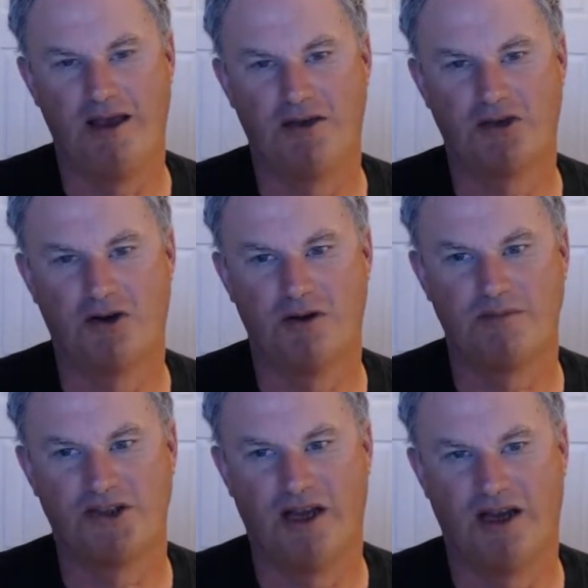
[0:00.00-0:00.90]
in
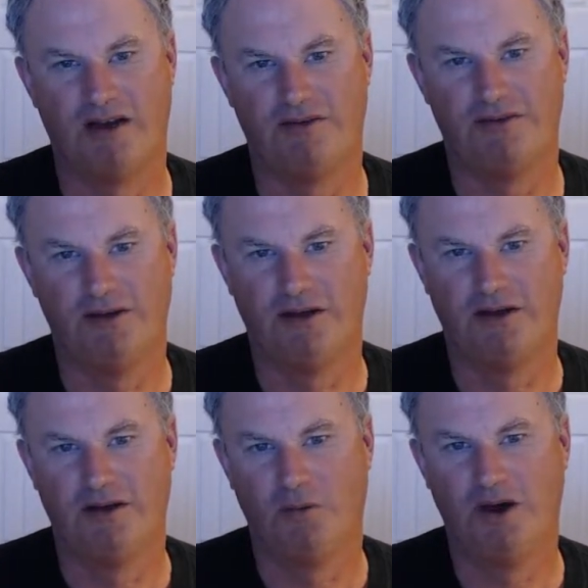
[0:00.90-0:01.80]
terms of
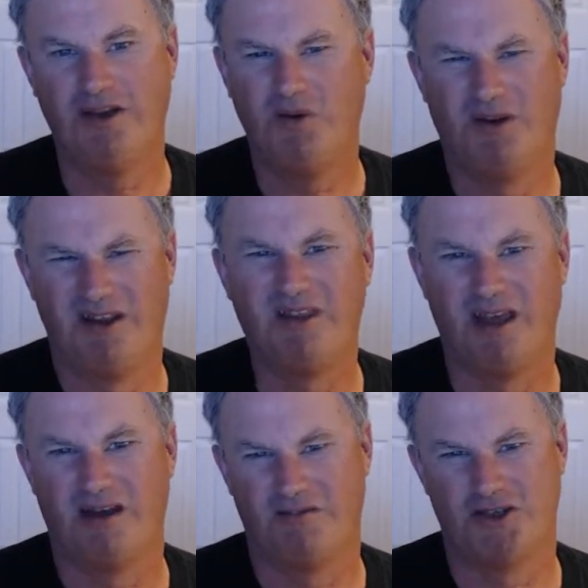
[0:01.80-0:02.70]
what you really
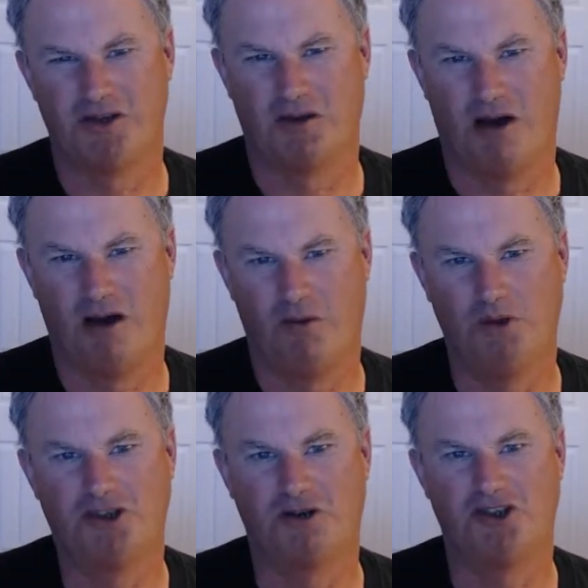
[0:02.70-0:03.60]
think of as the law,
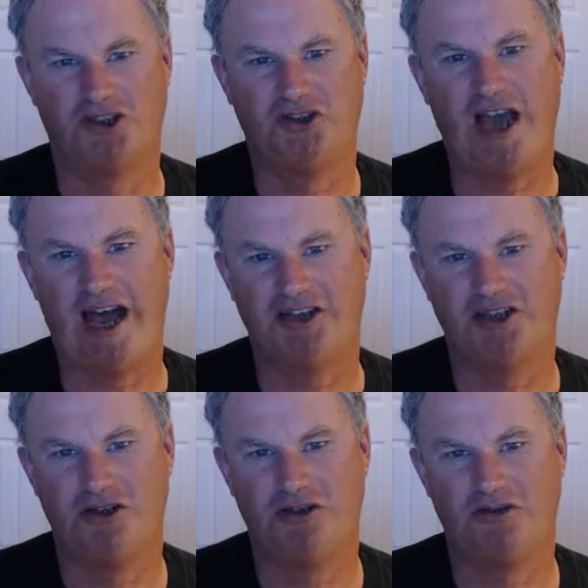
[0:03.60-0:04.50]
which are
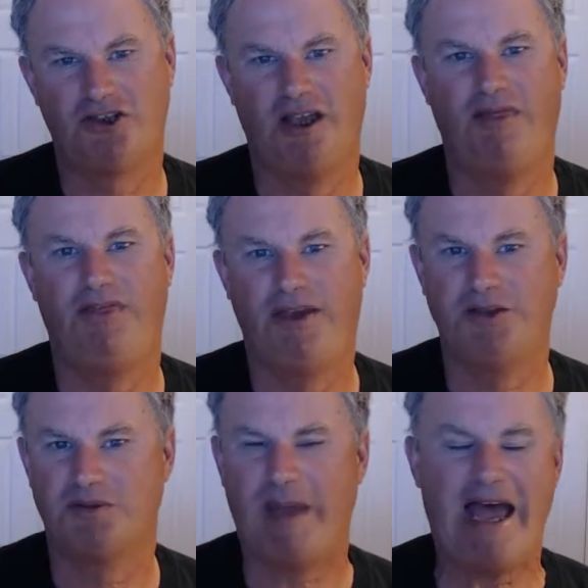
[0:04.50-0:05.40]
statutes and
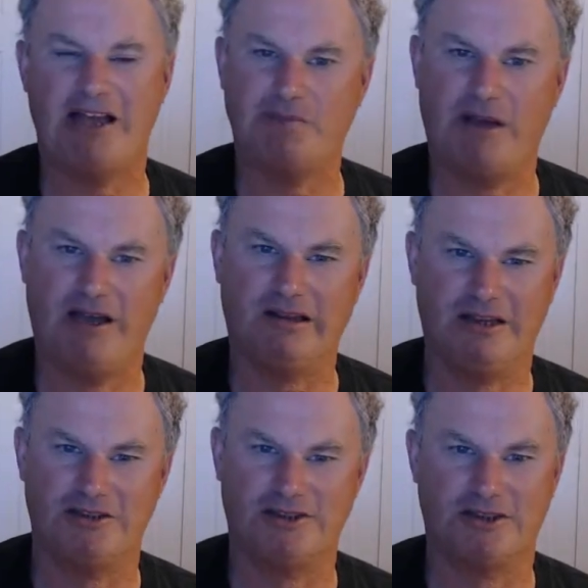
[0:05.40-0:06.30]
things passed by the
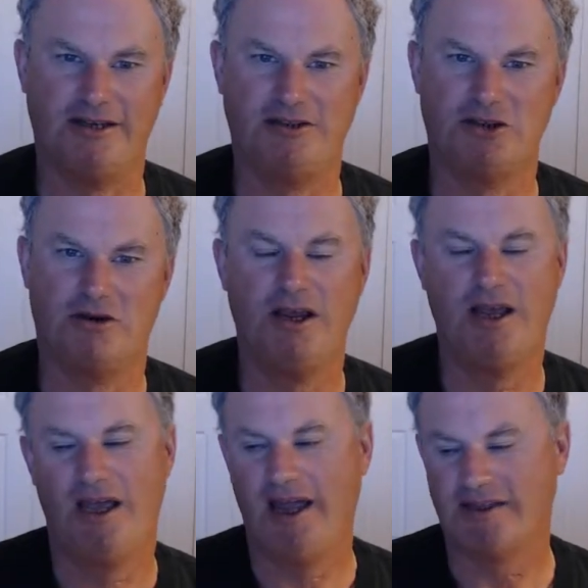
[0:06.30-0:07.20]
legislature
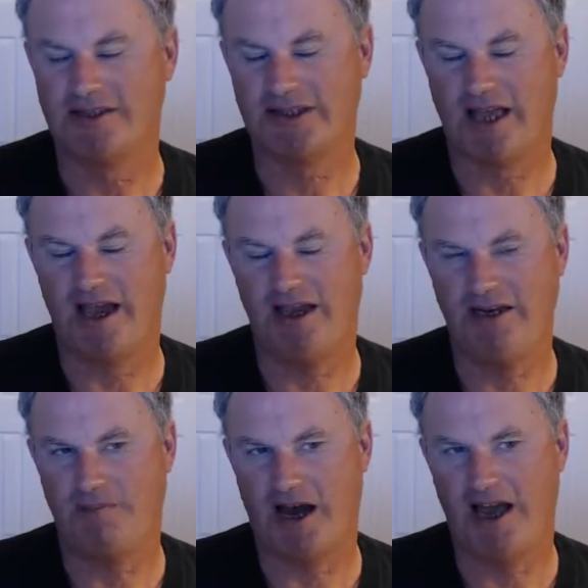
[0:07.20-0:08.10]
and
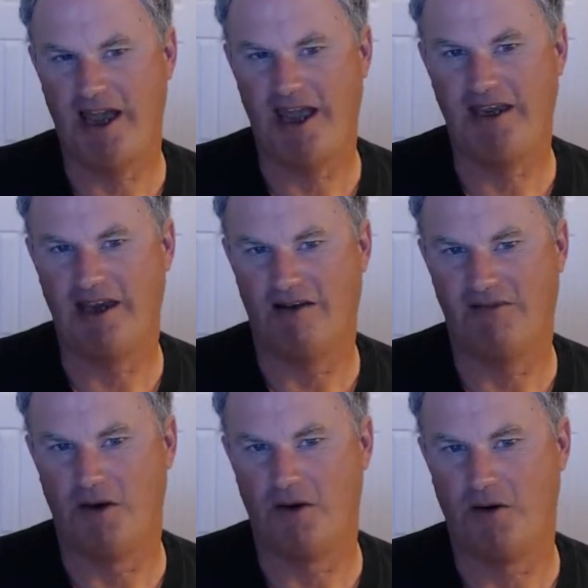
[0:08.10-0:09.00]
signed by a
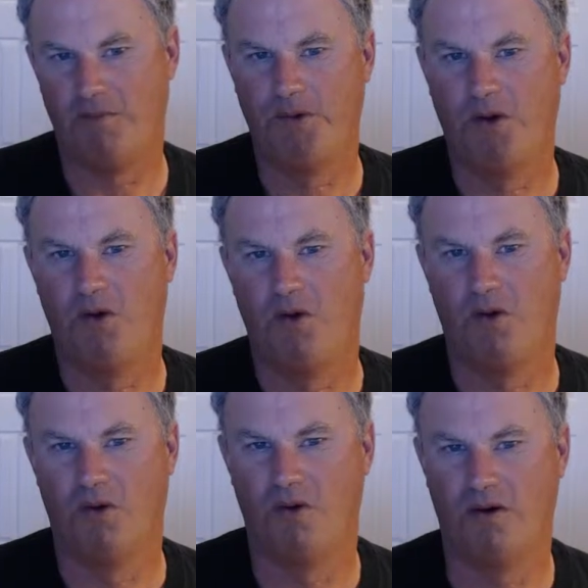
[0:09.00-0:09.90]
governor
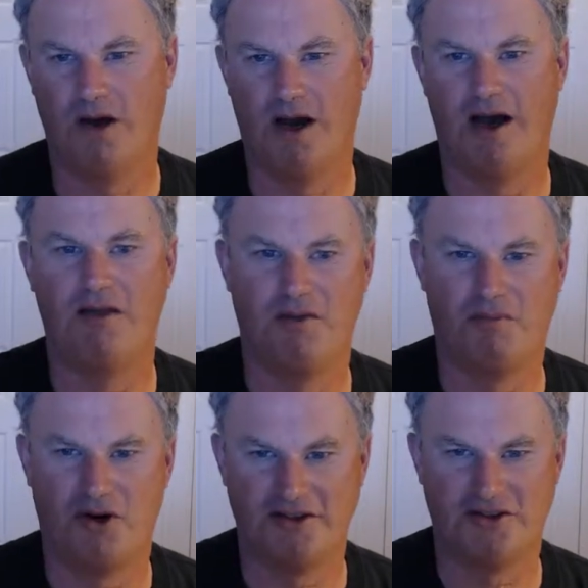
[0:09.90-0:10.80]
or the
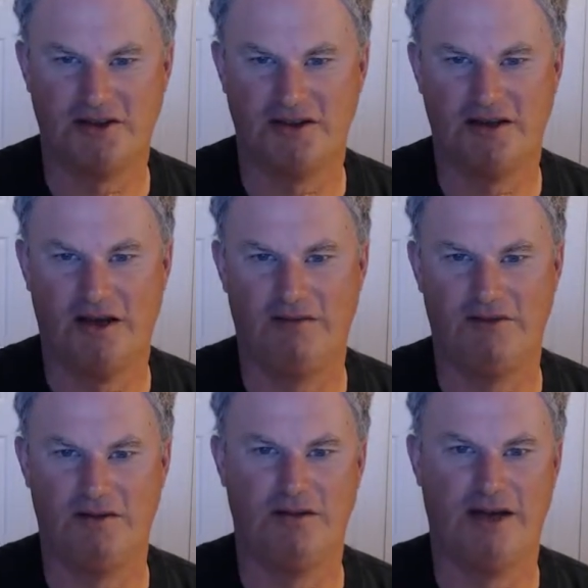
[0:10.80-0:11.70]
President of
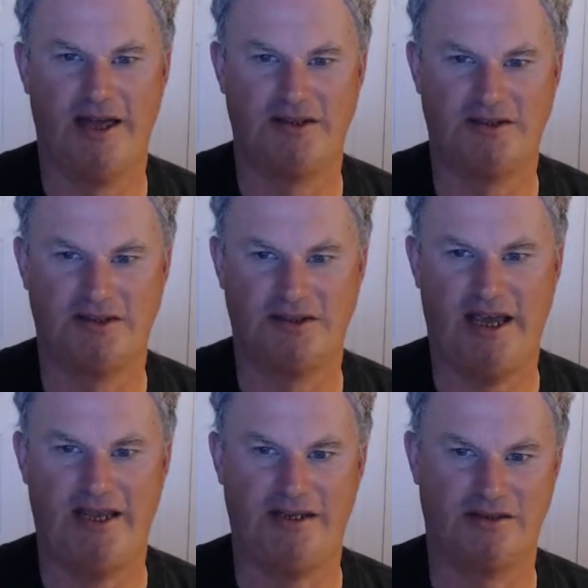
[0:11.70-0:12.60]
the United
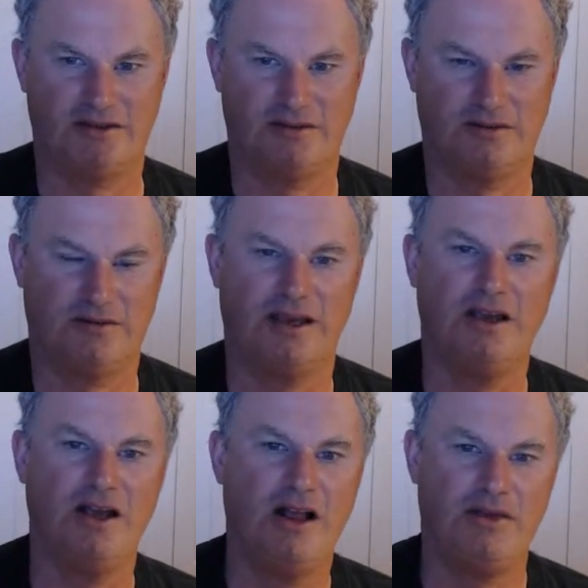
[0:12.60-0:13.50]
States. Okay.
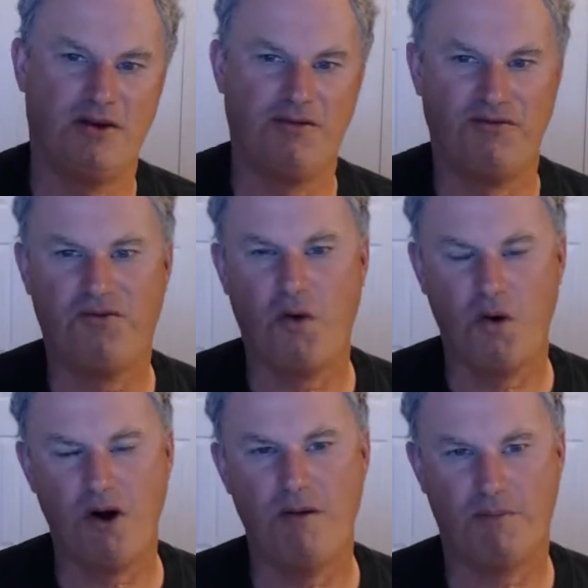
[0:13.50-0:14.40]
There are
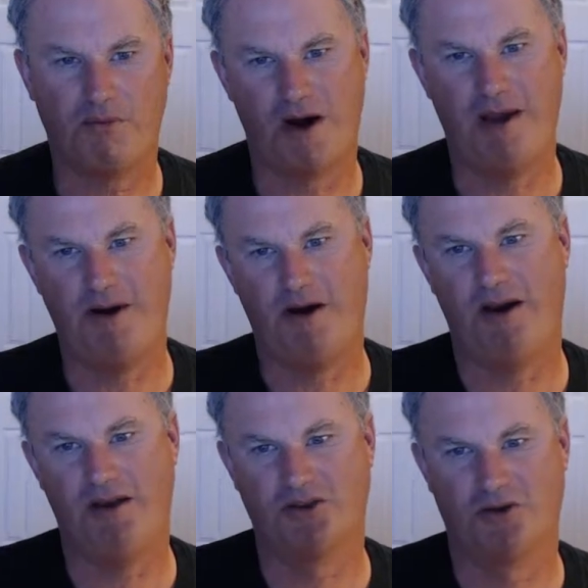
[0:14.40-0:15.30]
four
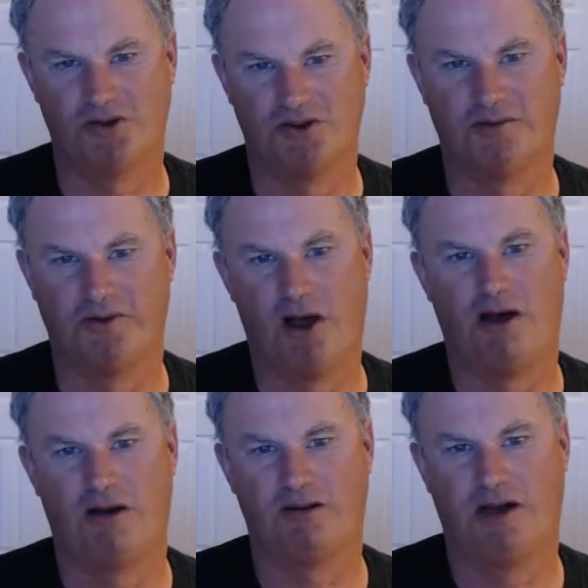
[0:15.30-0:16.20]
primary sources of
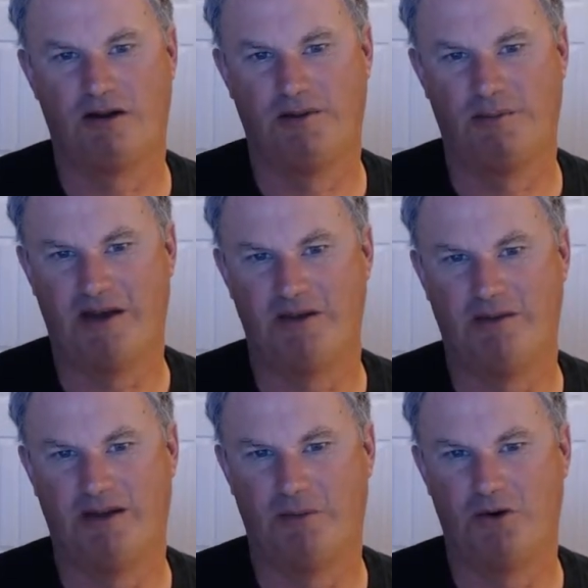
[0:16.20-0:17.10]
law, and I'll talk about them
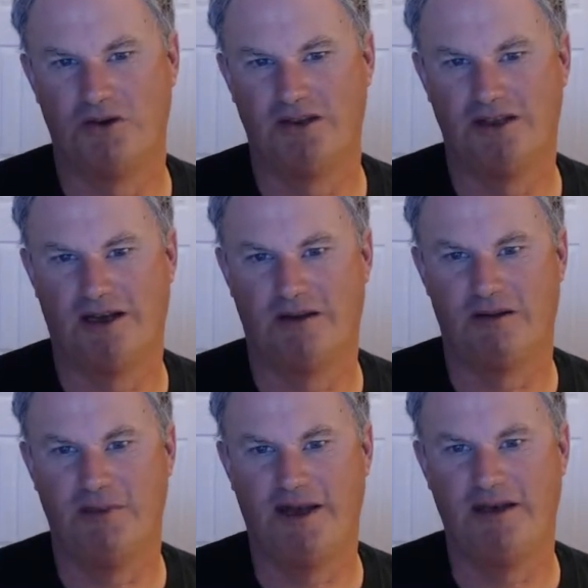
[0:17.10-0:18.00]
in a little more detail
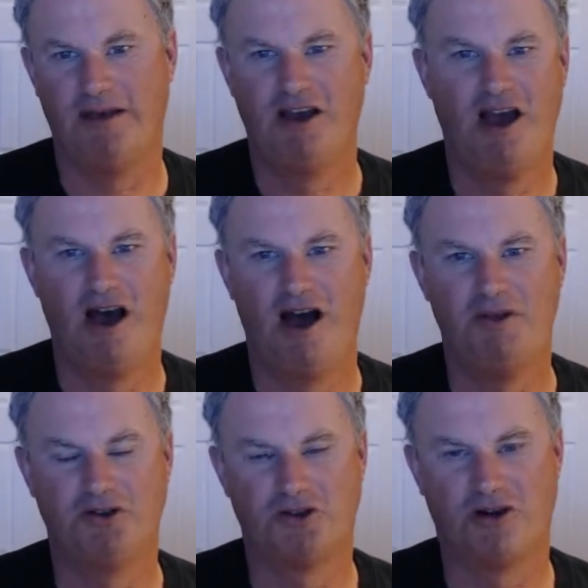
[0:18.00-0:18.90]
in a minute. And
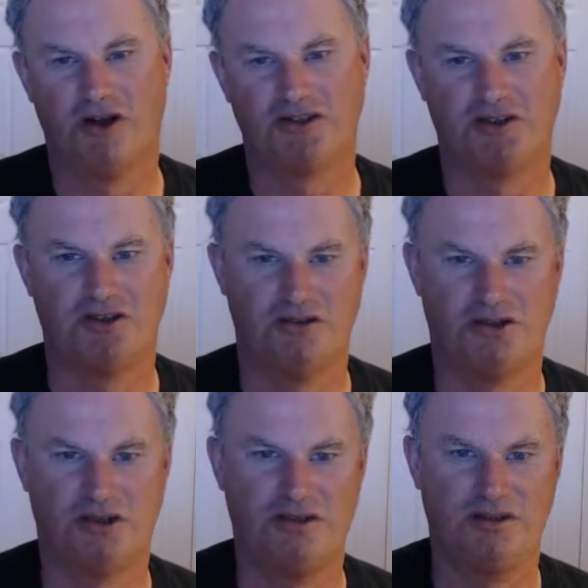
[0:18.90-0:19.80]
those are
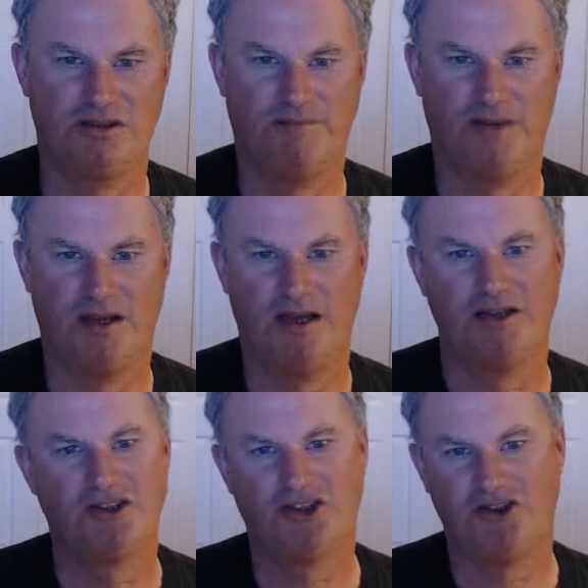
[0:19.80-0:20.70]
constitutions,
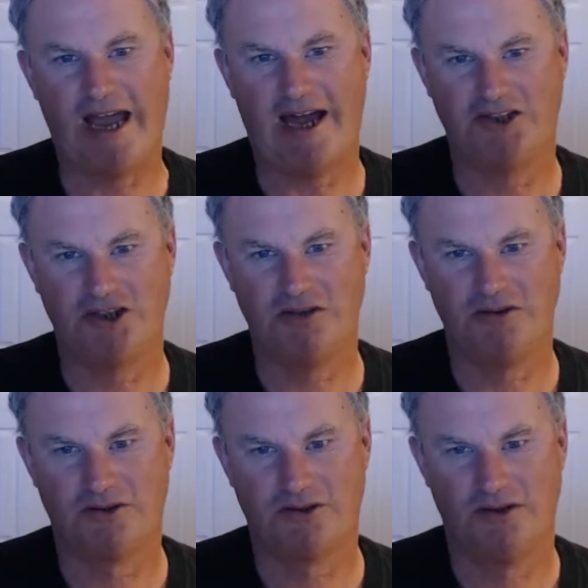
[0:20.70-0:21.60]

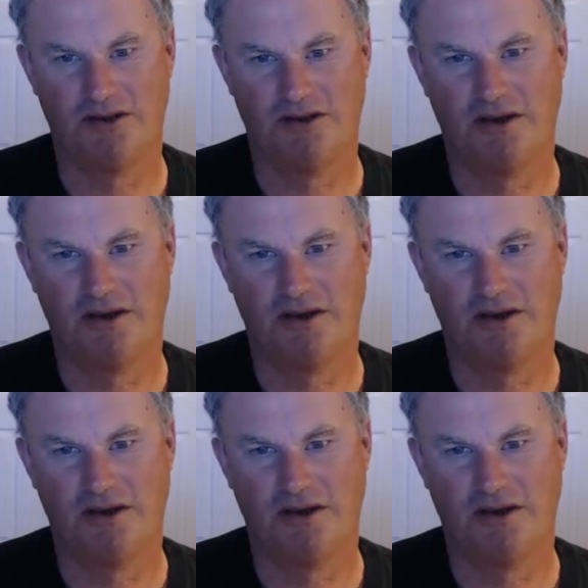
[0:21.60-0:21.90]
statutes,